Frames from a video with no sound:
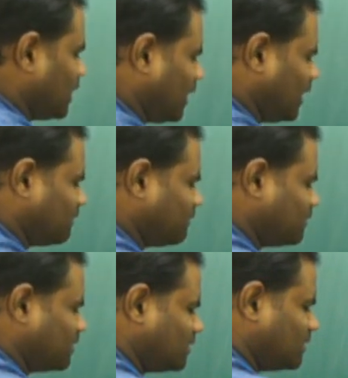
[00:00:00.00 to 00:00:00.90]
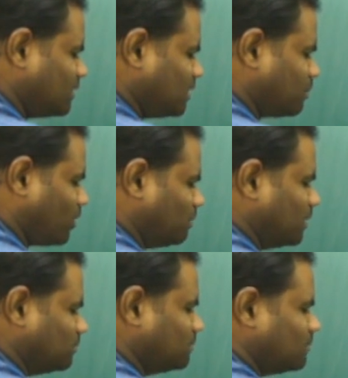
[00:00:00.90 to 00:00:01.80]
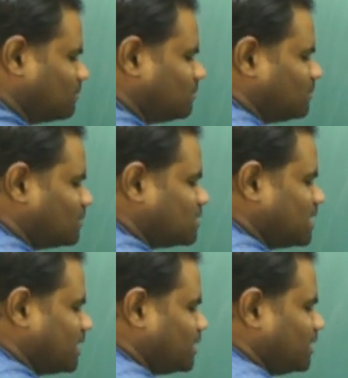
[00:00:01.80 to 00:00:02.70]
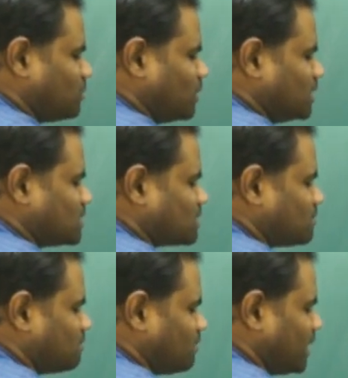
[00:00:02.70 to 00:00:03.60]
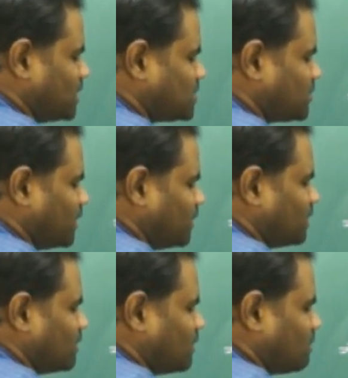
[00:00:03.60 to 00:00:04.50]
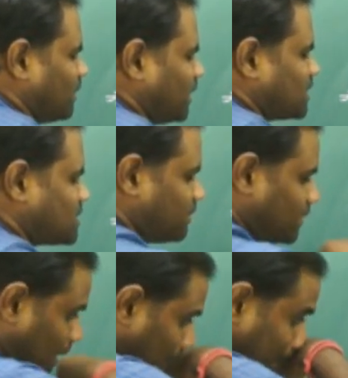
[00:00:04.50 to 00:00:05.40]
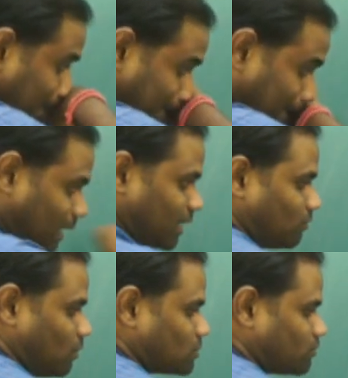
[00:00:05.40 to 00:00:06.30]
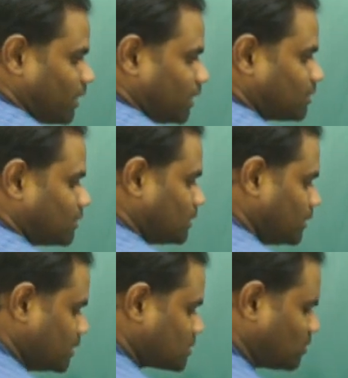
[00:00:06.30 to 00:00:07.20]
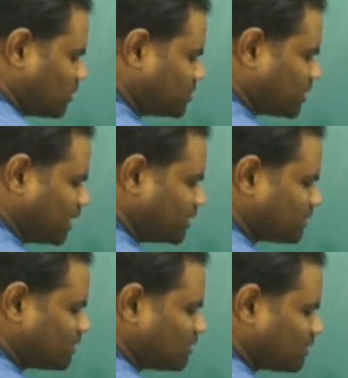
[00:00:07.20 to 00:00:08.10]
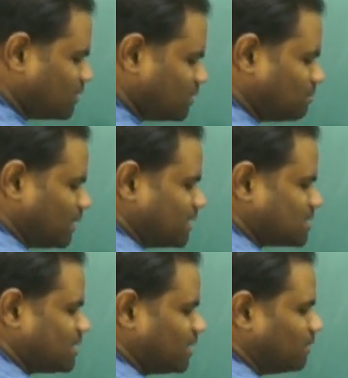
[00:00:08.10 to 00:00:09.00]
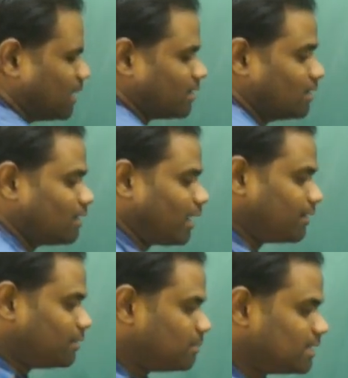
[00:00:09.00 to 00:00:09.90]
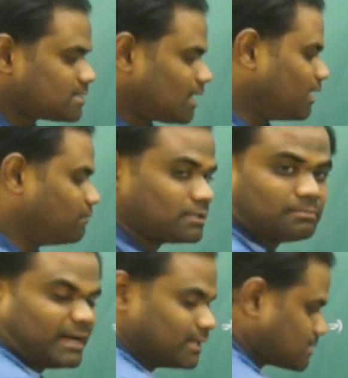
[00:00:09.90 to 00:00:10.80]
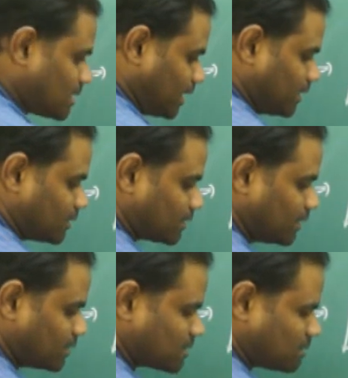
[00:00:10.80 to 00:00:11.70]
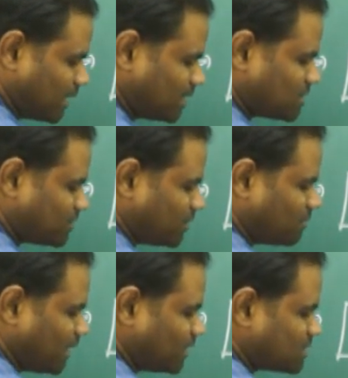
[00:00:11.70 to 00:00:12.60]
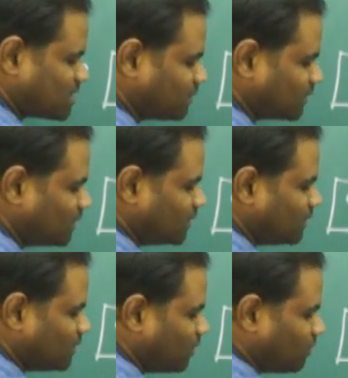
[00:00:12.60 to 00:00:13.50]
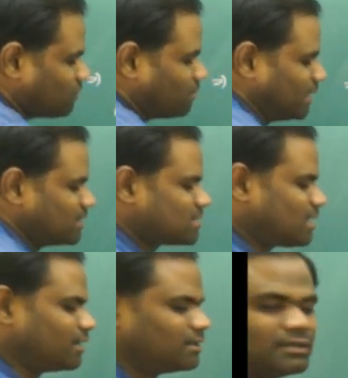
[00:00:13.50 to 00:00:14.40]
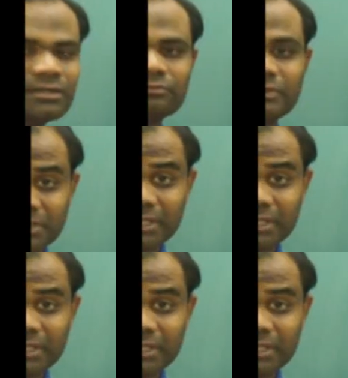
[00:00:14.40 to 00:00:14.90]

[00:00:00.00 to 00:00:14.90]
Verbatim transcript: I have a problem z equals minus 3 minus 7i and I want to find its conjugate that implies z bar. I replace i with minus i that is minus 3 minus 7 of minus i which